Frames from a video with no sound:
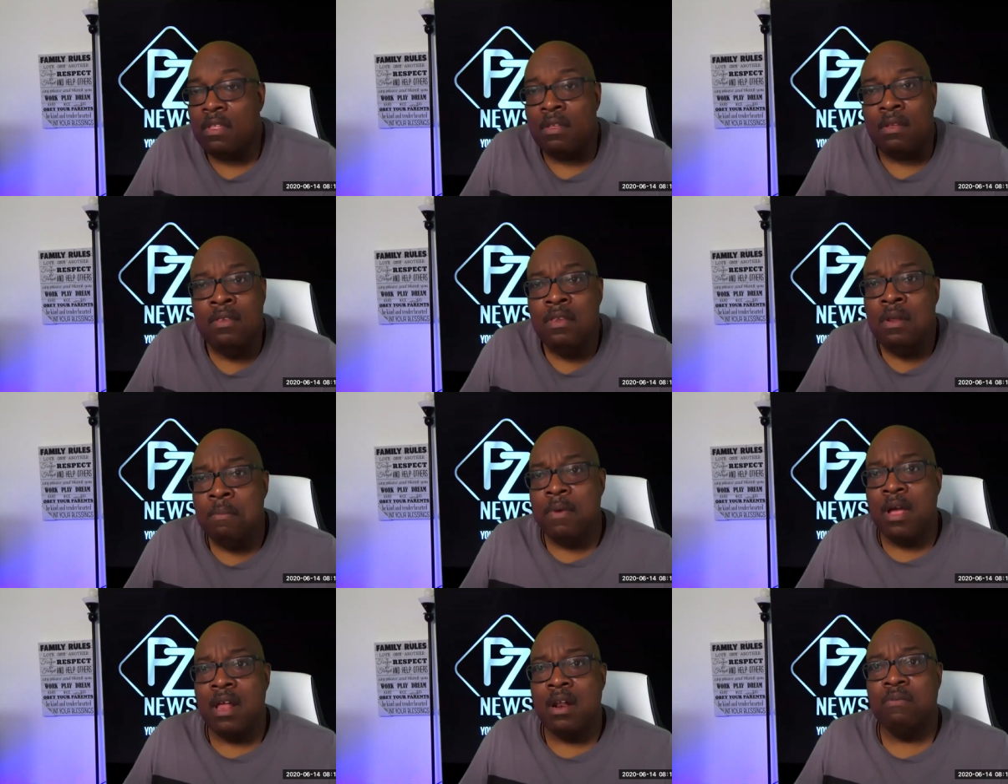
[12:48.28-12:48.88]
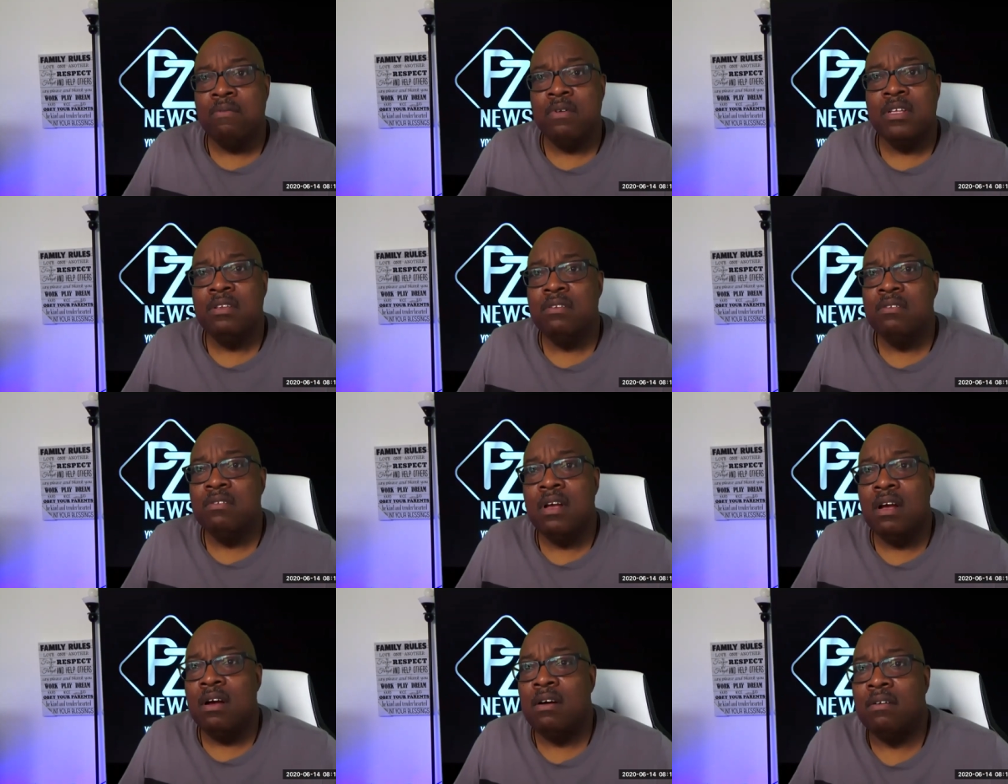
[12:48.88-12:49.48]
no matter where you
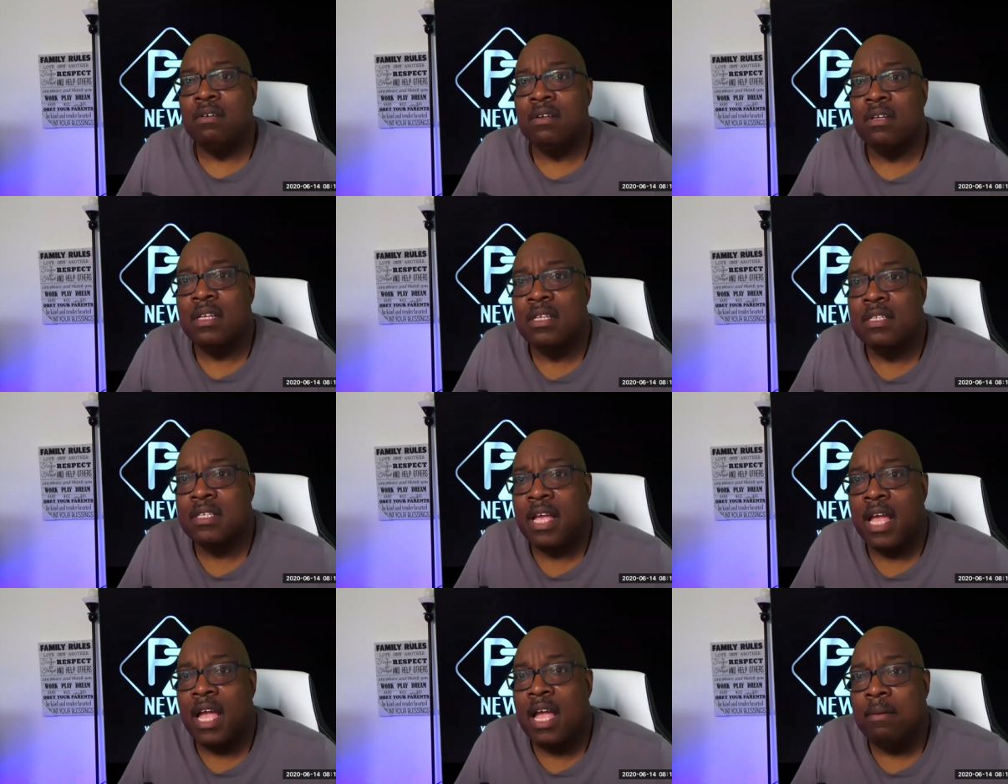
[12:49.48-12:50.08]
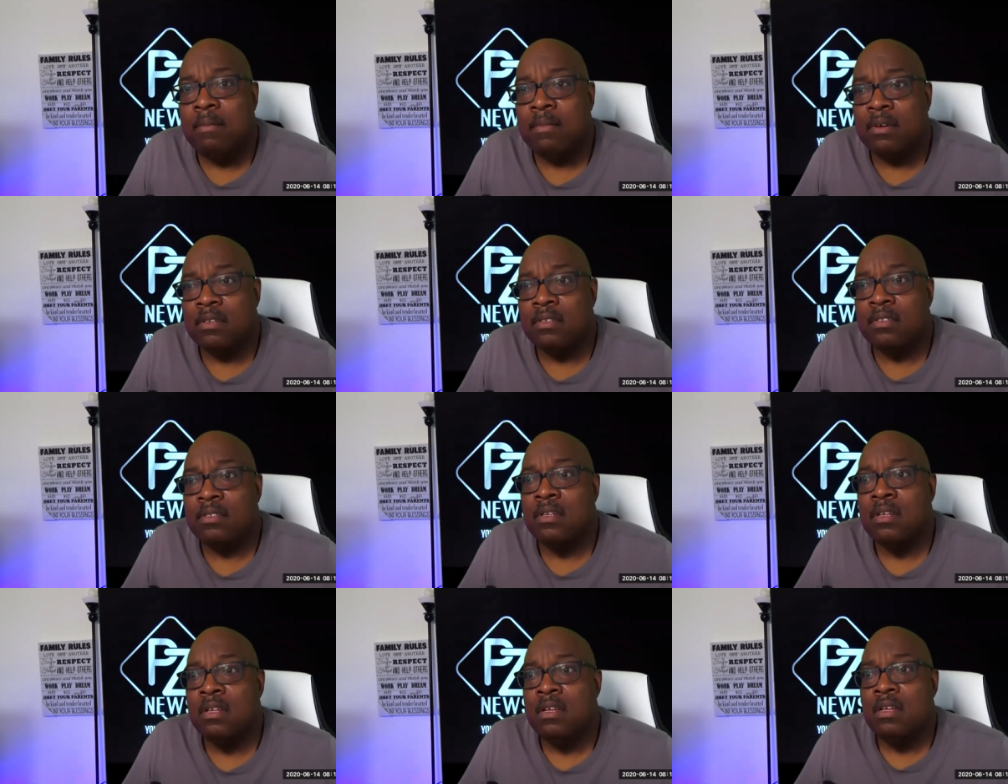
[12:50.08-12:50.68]
go, it's cameras.